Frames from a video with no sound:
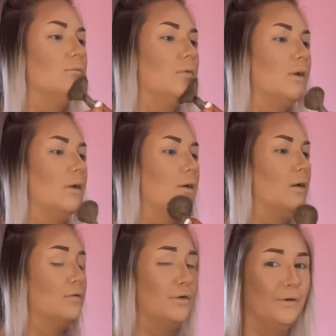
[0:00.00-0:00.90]
I like
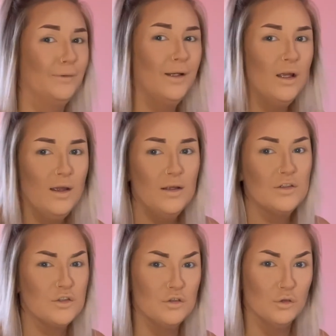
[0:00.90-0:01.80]
it for
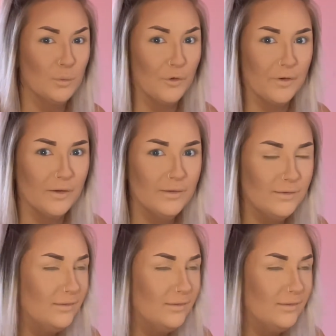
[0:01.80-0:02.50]
snowboarding.